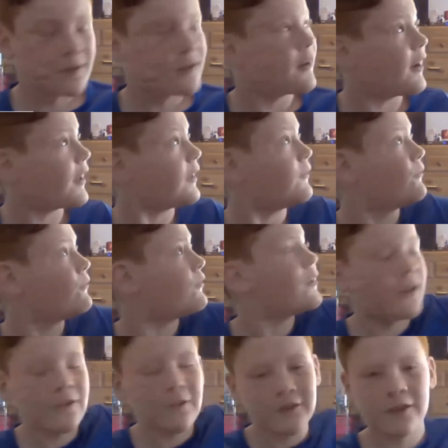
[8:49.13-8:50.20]
I have
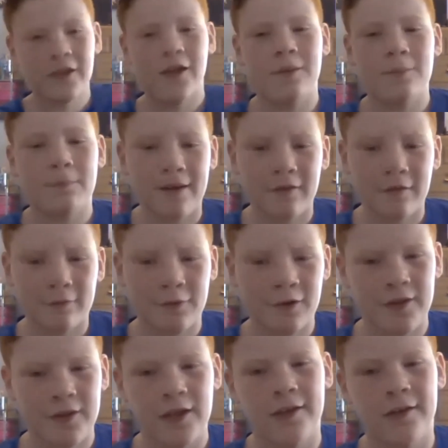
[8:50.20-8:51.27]
his stick and Pat
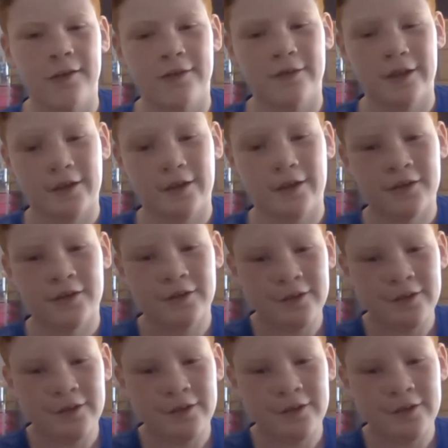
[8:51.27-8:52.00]
LaFontaine's stick.